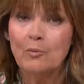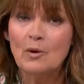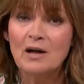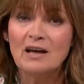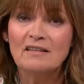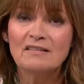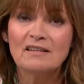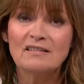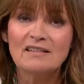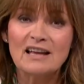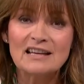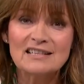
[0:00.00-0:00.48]
Well,
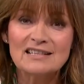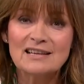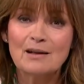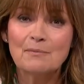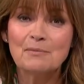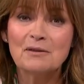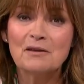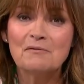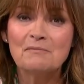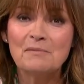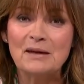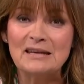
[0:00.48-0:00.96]
in the last
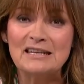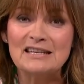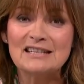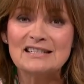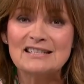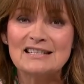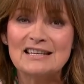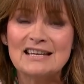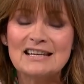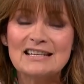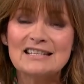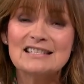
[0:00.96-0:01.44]
couple of
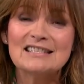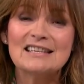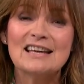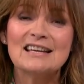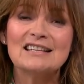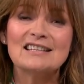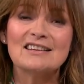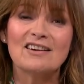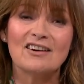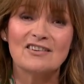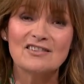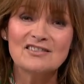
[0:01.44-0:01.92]
minutes, he
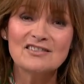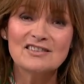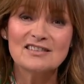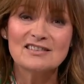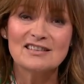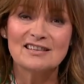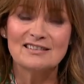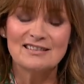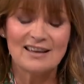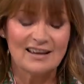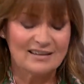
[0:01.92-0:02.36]
sent us and,